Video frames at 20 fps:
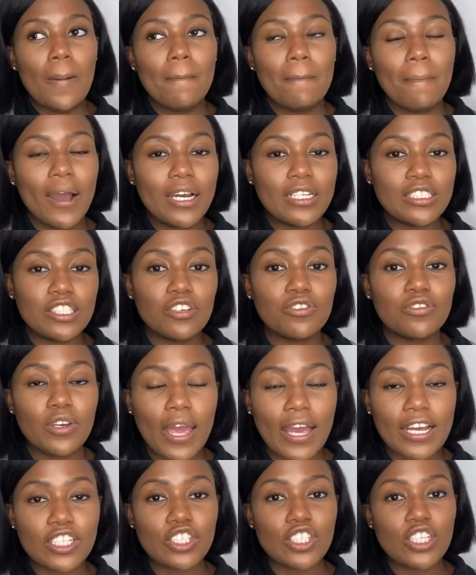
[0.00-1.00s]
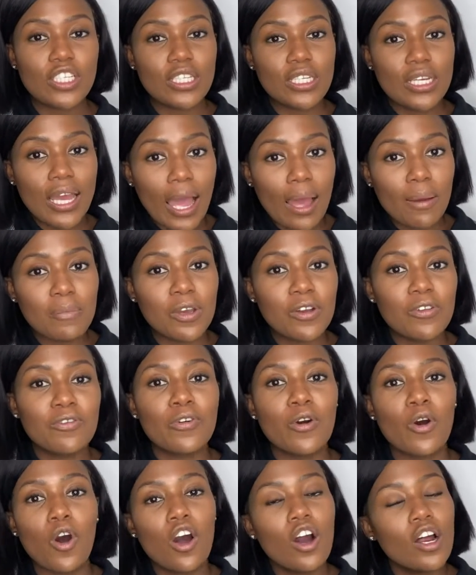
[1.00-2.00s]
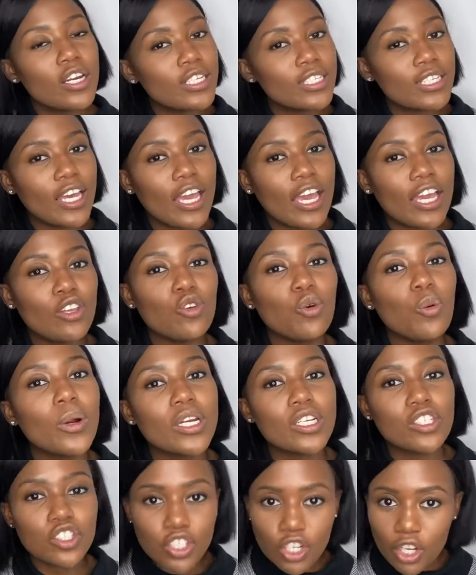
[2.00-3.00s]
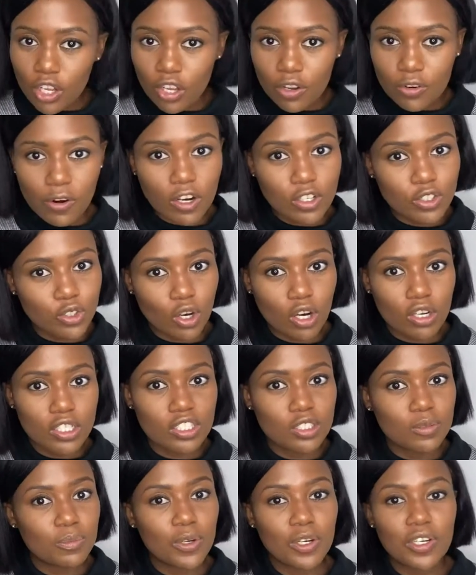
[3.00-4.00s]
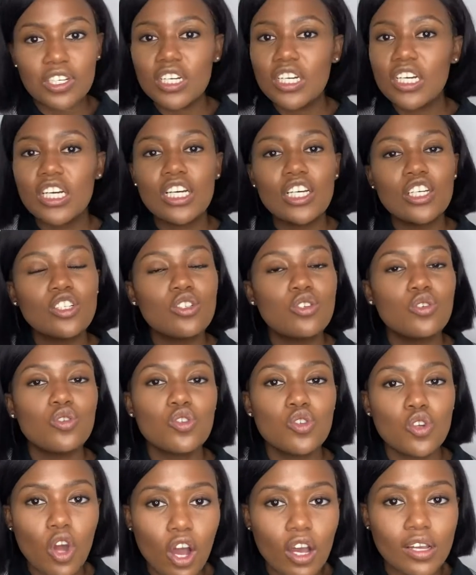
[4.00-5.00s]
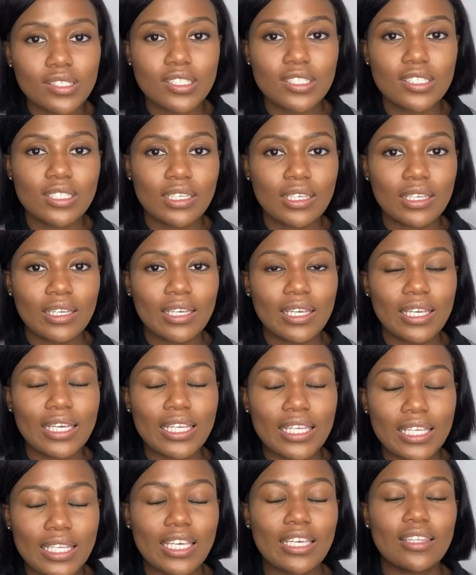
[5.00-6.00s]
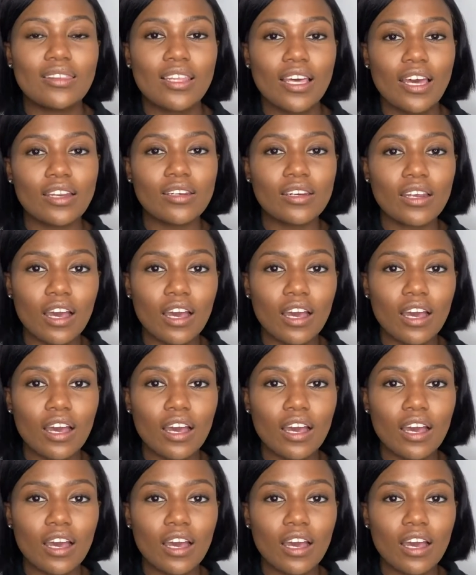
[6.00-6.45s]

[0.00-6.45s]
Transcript: but if you're actually coming for a holiday and you want to chill around Drakensberg do not get that